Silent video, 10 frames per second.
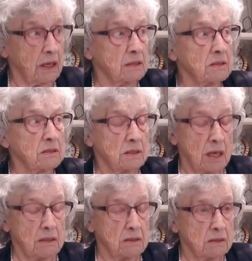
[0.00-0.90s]
Yes.
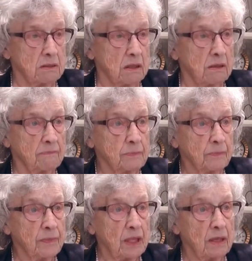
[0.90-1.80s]
Yeah.
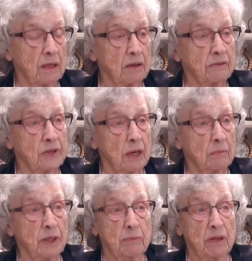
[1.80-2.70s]
A lot of
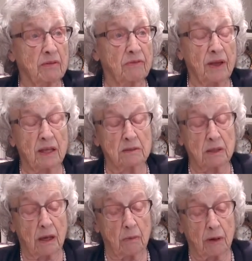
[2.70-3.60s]
young people. In
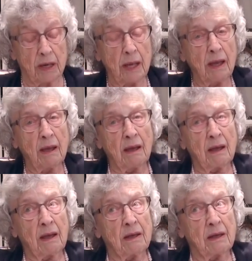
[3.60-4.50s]
fact, I worry.
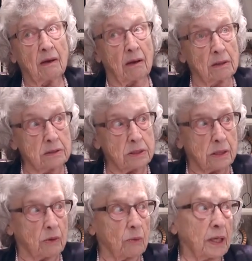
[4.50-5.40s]

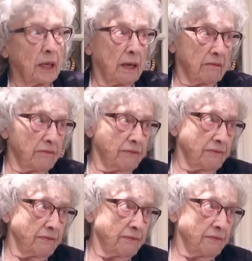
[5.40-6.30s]
Also, we
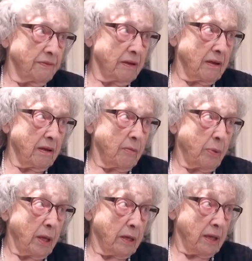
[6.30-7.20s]
have
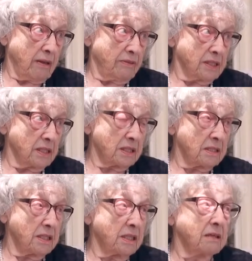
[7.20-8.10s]
about half a
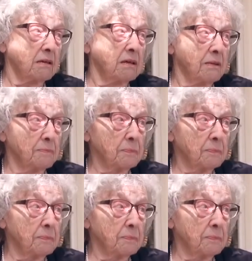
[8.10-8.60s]
dozen deer.